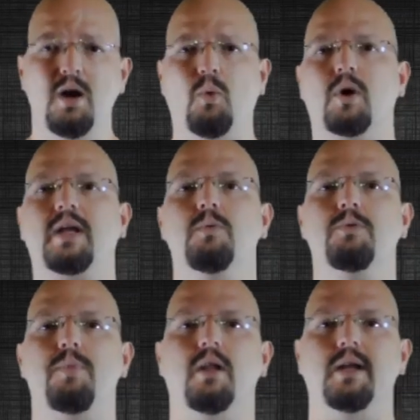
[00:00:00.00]
Working with
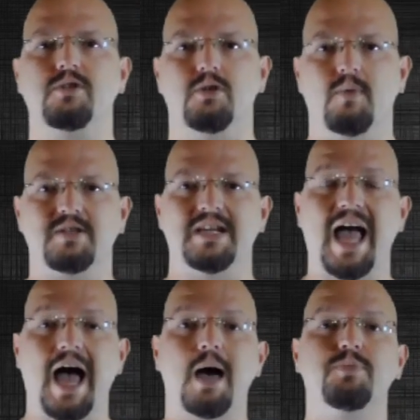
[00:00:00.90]
polyester resin
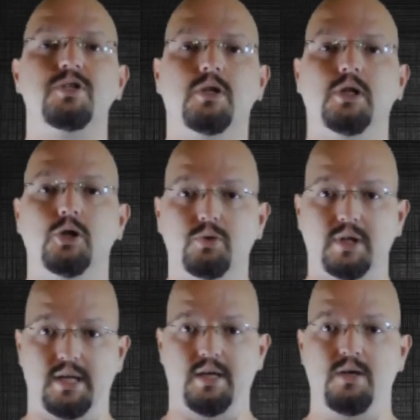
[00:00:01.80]

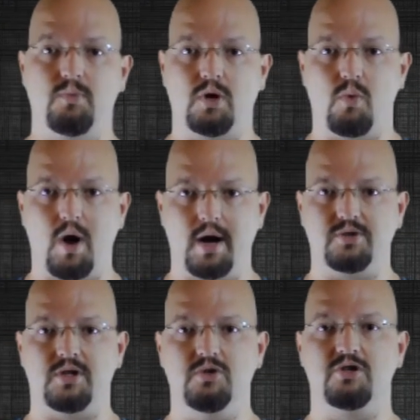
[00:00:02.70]
absolutely
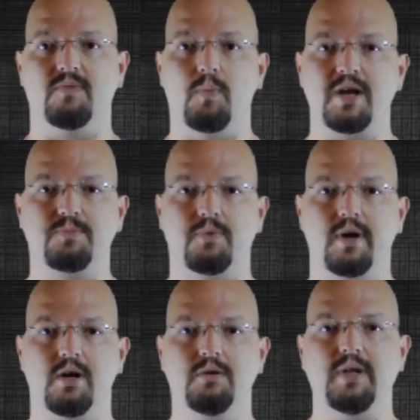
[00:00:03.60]
requires the use of a
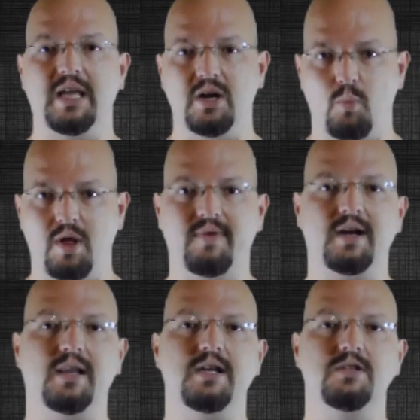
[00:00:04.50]
respirator in a
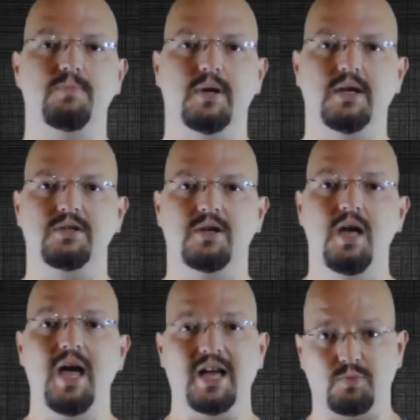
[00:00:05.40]
well-ventilated space,
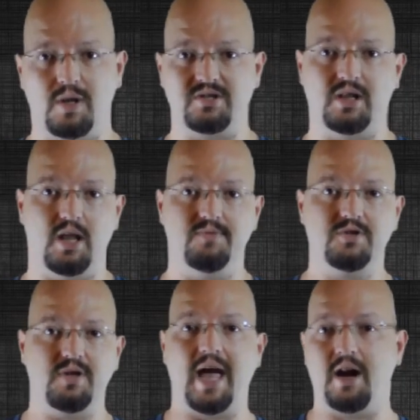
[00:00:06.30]
as well as
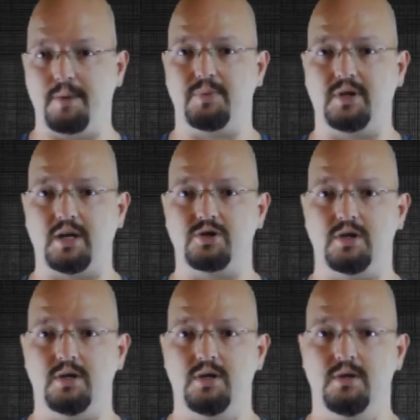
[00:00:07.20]
gloves and eye protection.
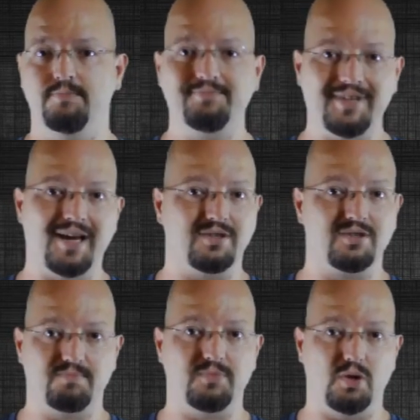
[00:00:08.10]
Yeah,
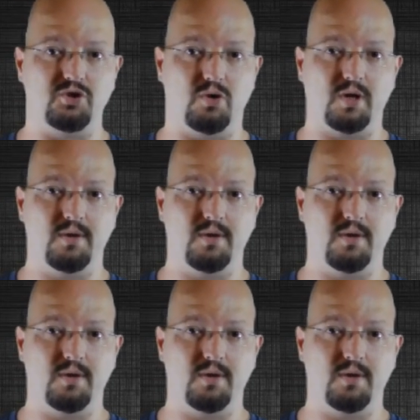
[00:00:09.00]
it's no joke.